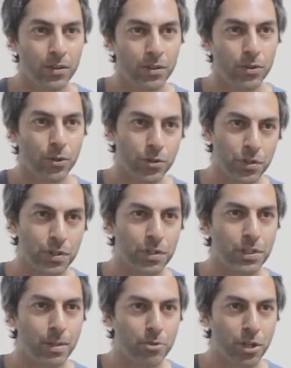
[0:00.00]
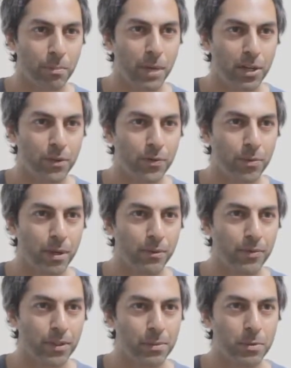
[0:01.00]
not just the subject matter for my
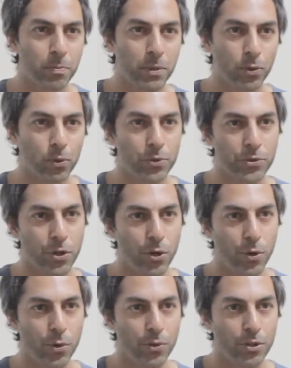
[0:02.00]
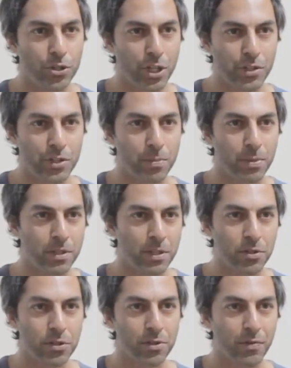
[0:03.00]
films, but also the
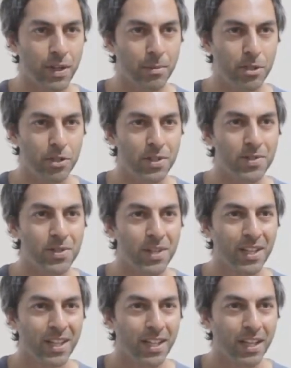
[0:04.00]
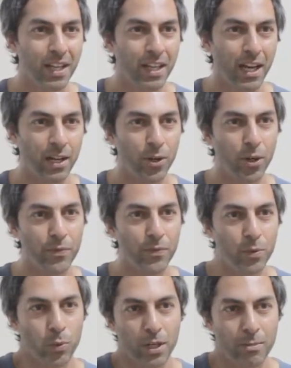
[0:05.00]
juxtaposition of images. And
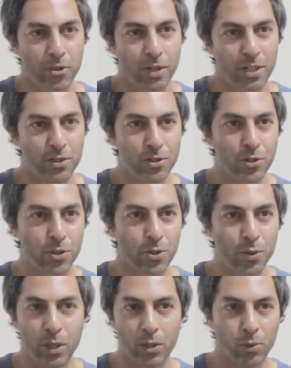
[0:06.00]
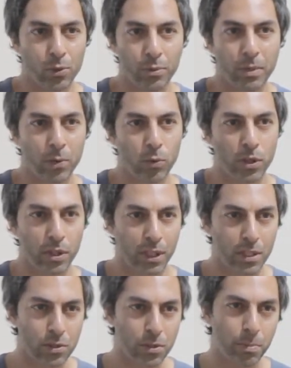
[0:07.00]
often what I'm trying to do in all my work
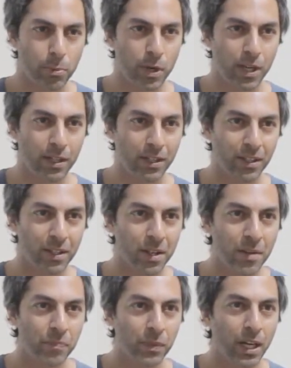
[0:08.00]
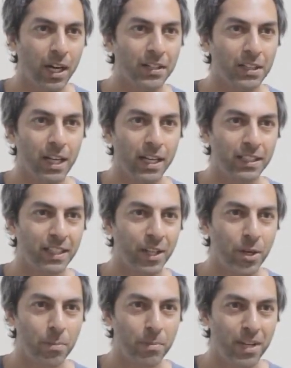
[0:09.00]
is to bring unlikely
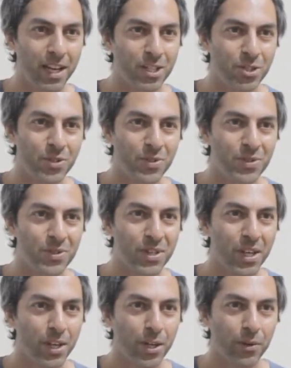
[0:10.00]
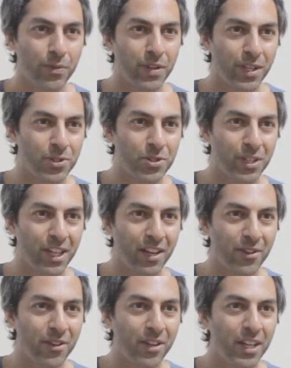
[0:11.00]
combinations of things
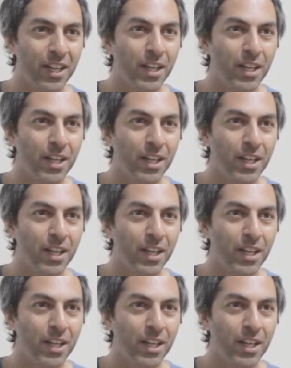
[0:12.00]
together